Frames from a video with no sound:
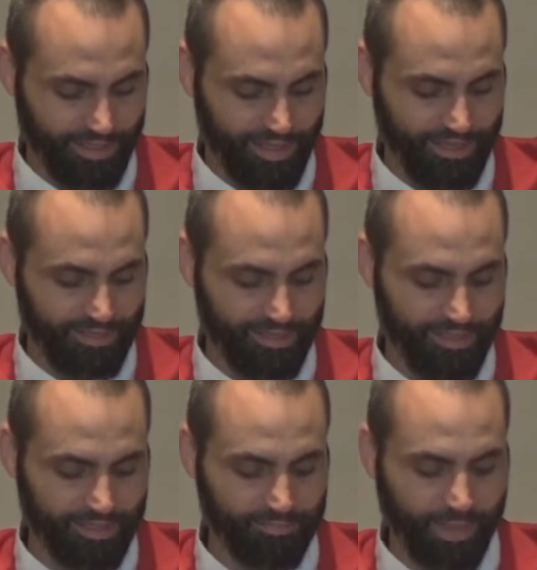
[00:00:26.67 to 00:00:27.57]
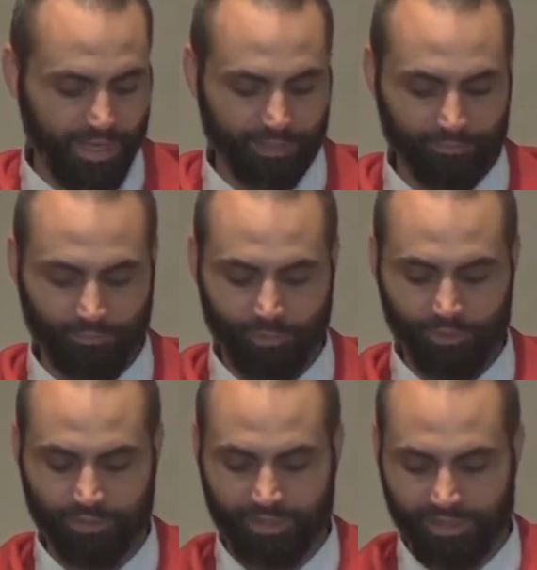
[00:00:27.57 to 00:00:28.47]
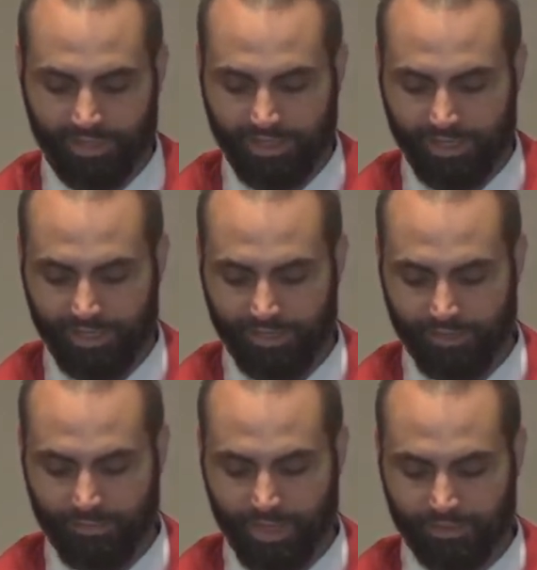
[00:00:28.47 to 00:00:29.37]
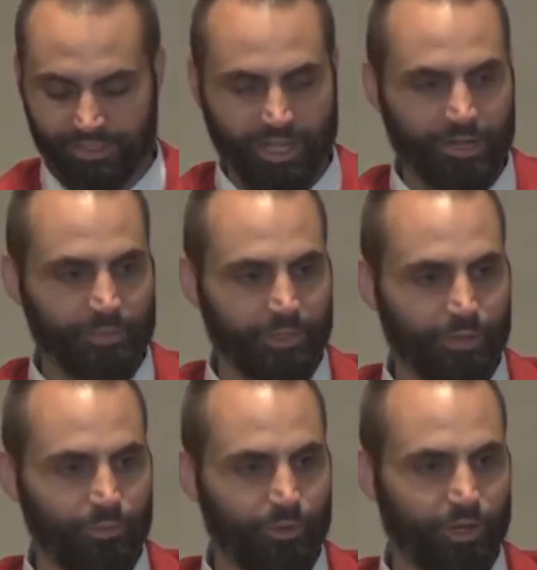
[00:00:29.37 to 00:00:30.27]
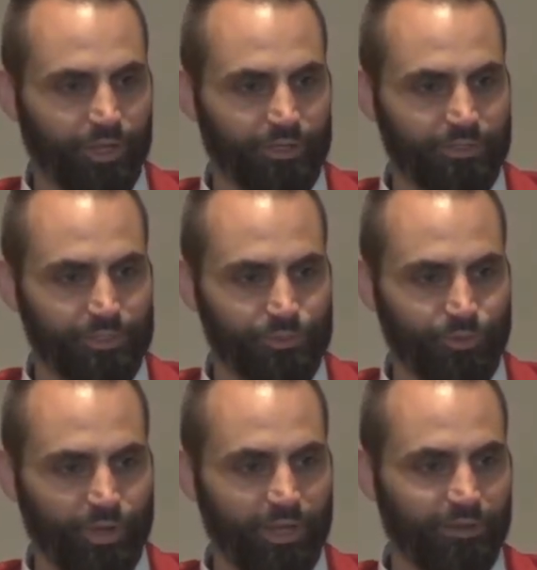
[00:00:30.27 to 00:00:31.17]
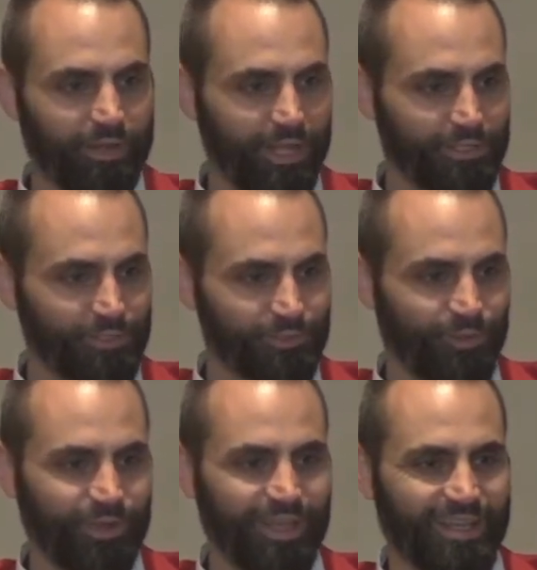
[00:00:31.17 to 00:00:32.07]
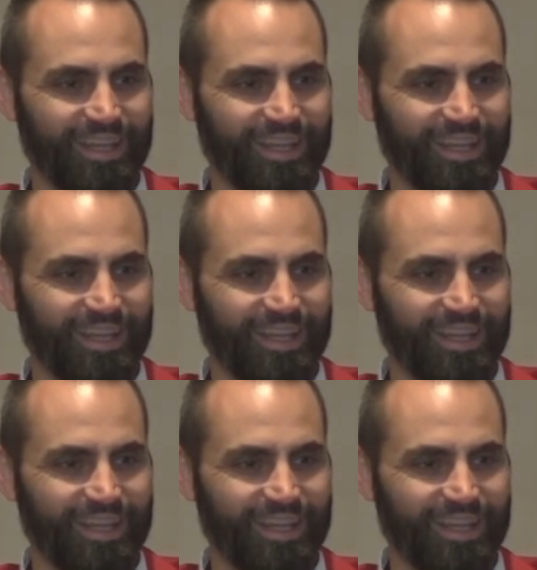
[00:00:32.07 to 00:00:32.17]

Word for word: and uh, this back and forth and about Sodom and Gomorrah destroy it or not destroy it.